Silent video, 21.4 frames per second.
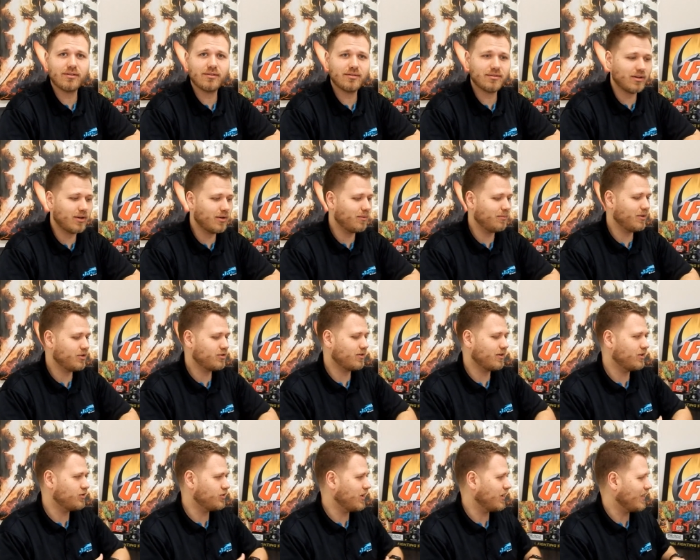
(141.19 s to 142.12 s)
So be
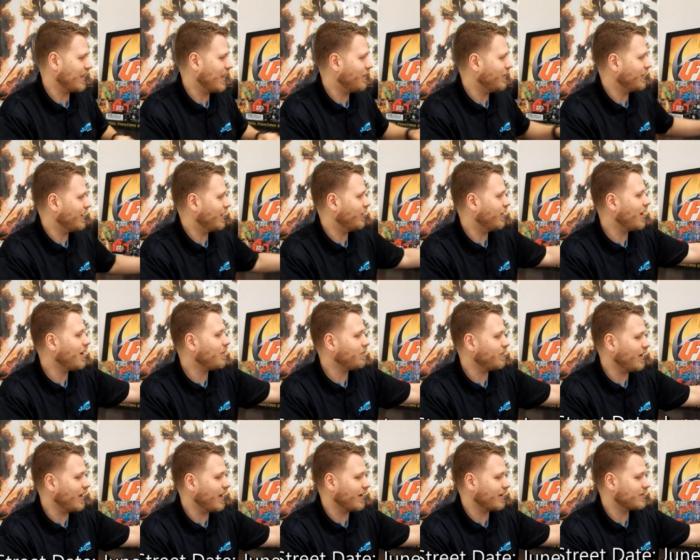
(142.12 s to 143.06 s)
sure to check that one out.
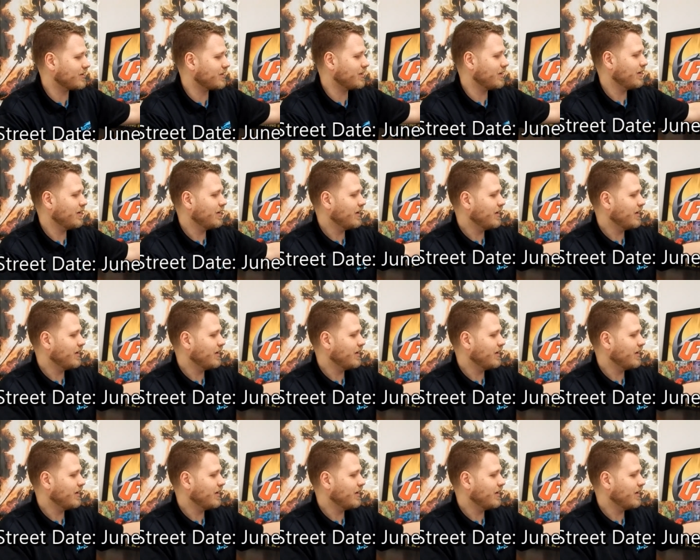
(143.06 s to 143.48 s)
Up next,